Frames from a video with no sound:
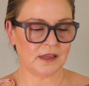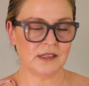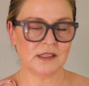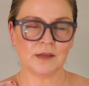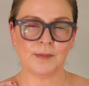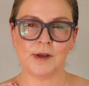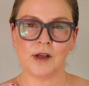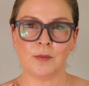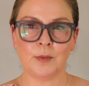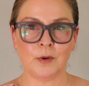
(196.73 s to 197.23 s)

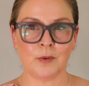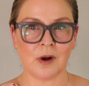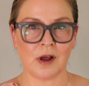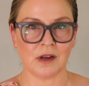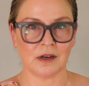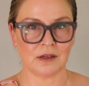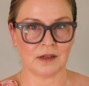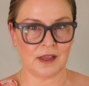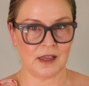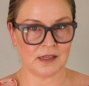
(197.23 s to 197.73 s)
Isabel
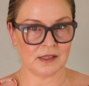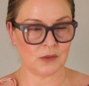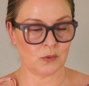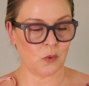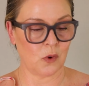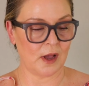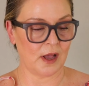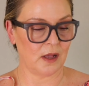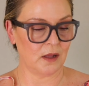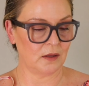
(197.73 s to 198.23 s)
Marant as
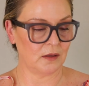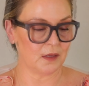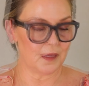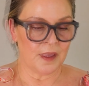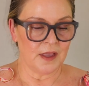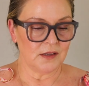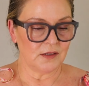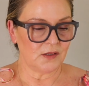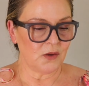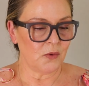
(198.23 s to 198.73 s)
well.
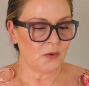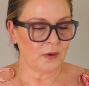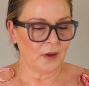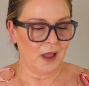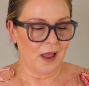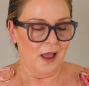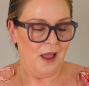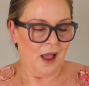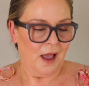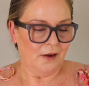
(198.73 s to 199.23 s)
So
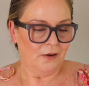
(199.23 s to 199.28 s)
I